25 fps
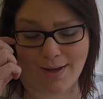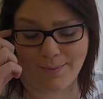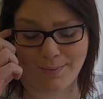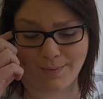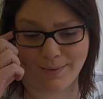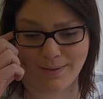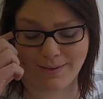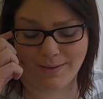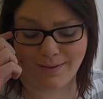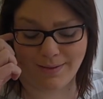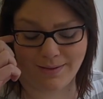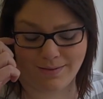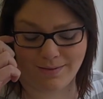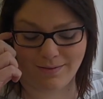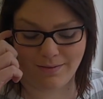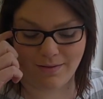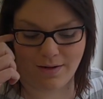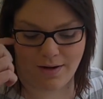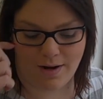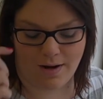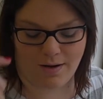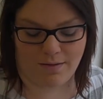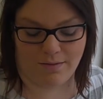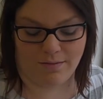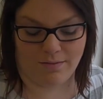It was, you
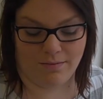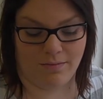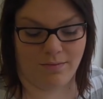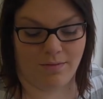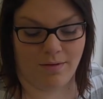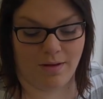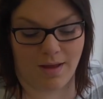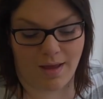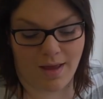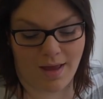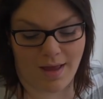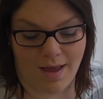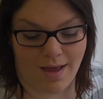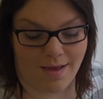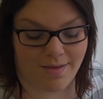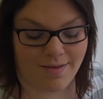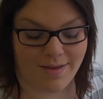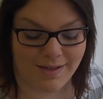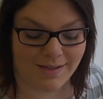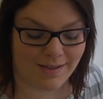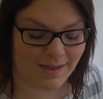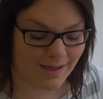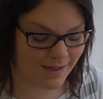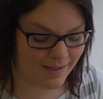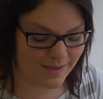know,
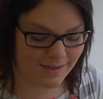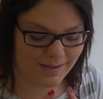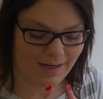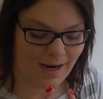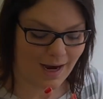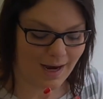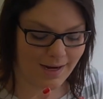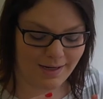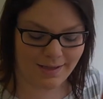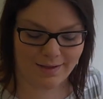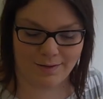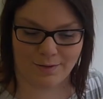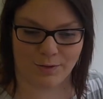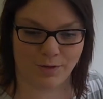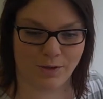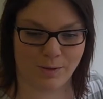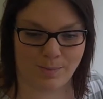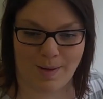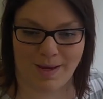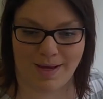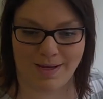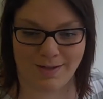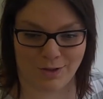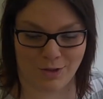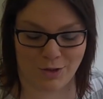this like tiny little
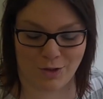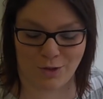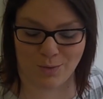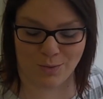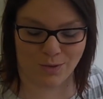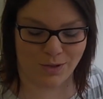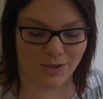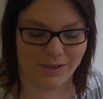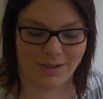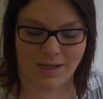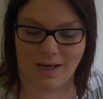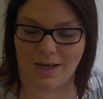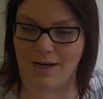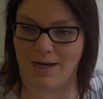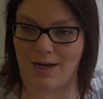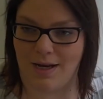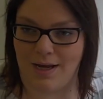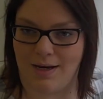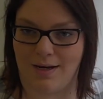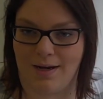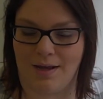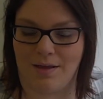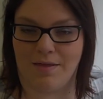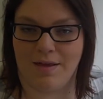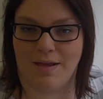space and you were just in it,
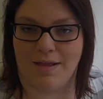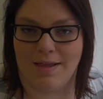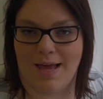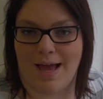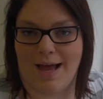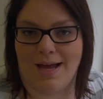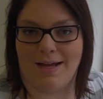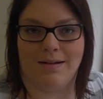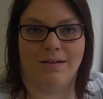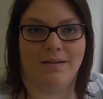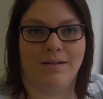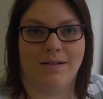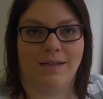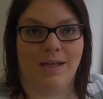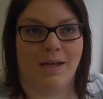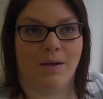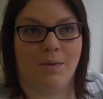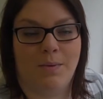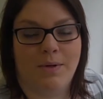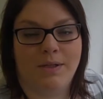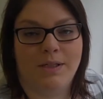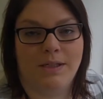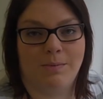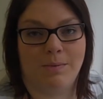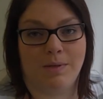and I think that is like
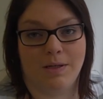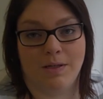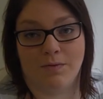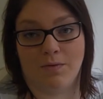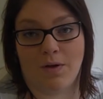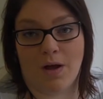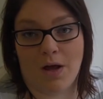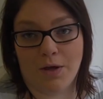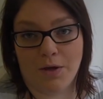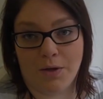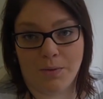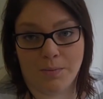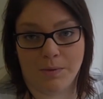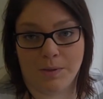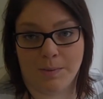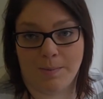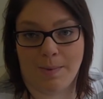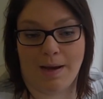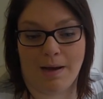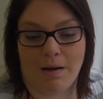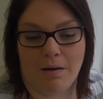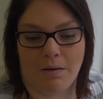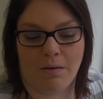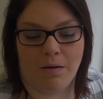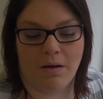what speaks volumes
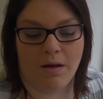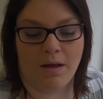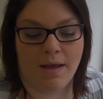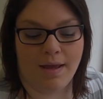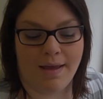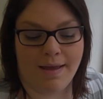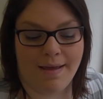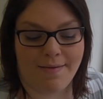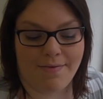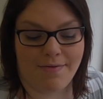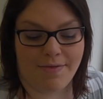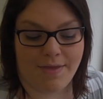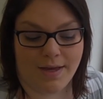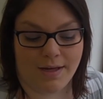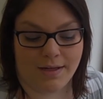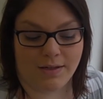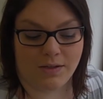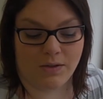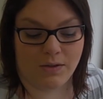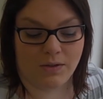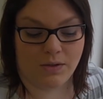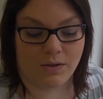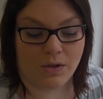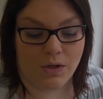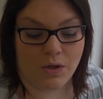about
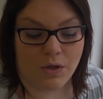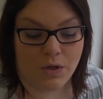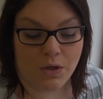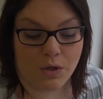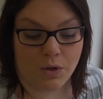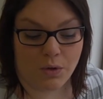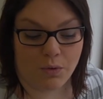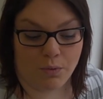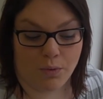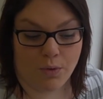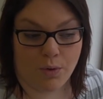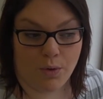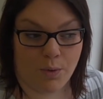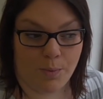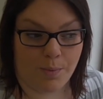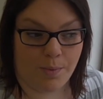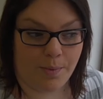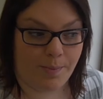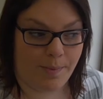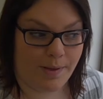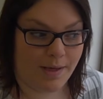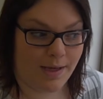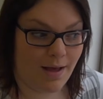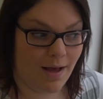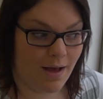this group,
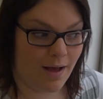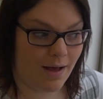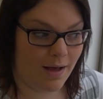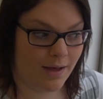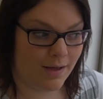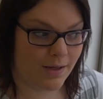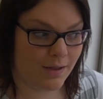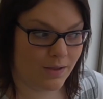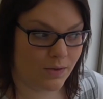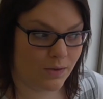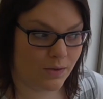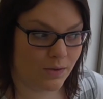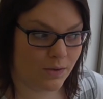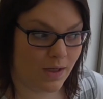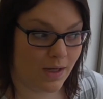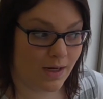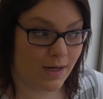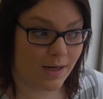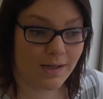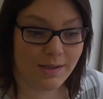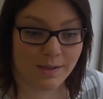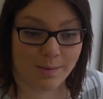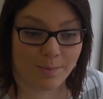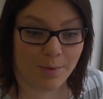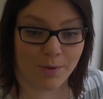because it
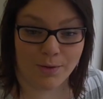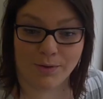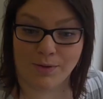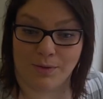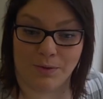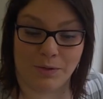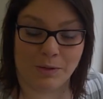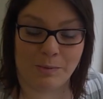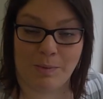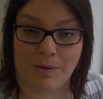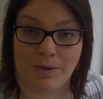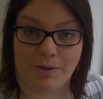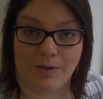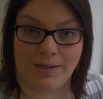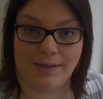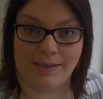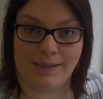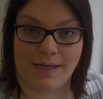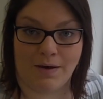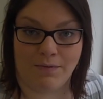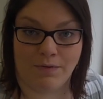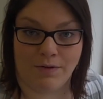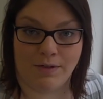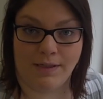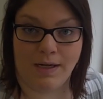is a personal experience
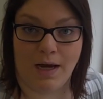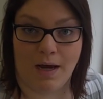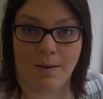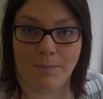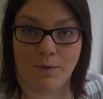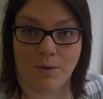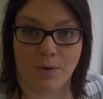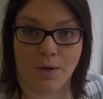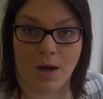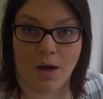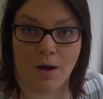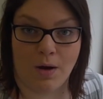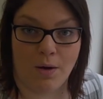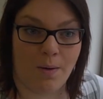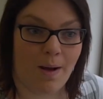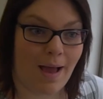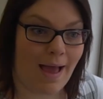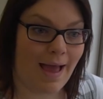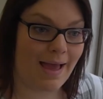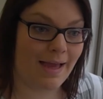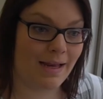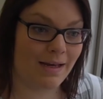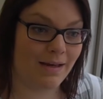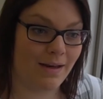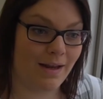every time you go,
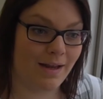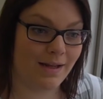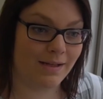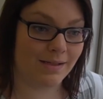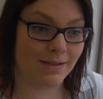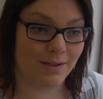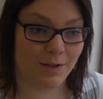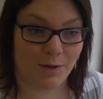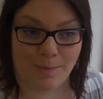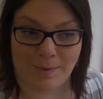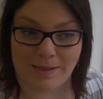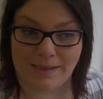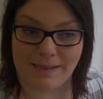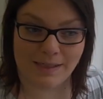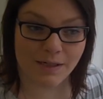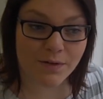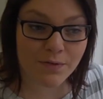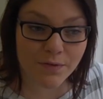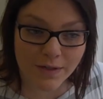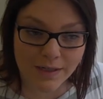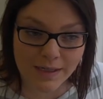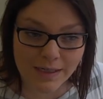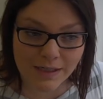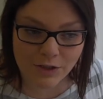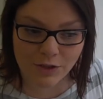and it's a little bit
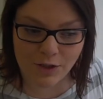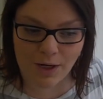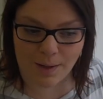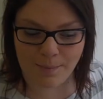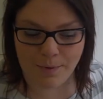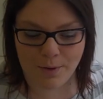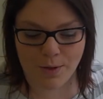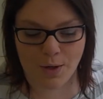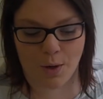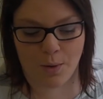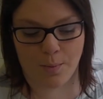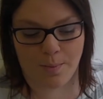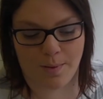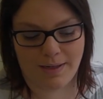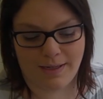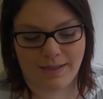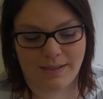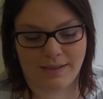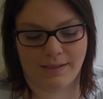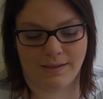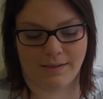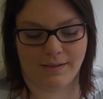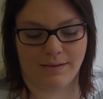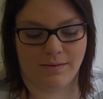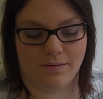different each time you go, but
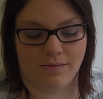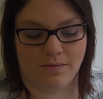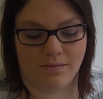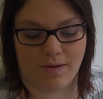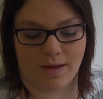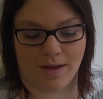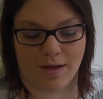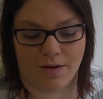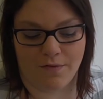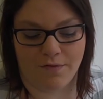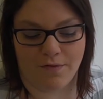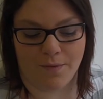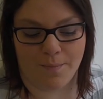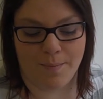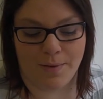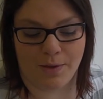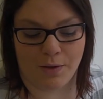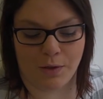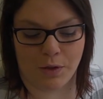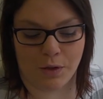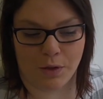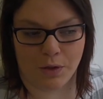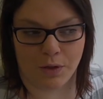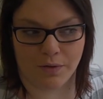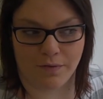it's like a
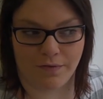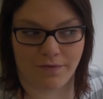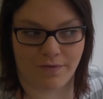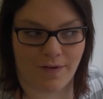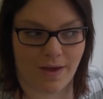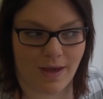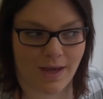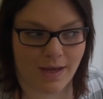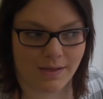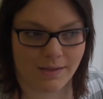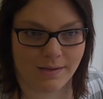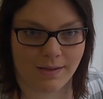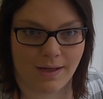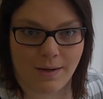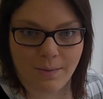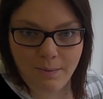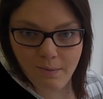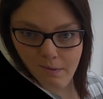familiar face, I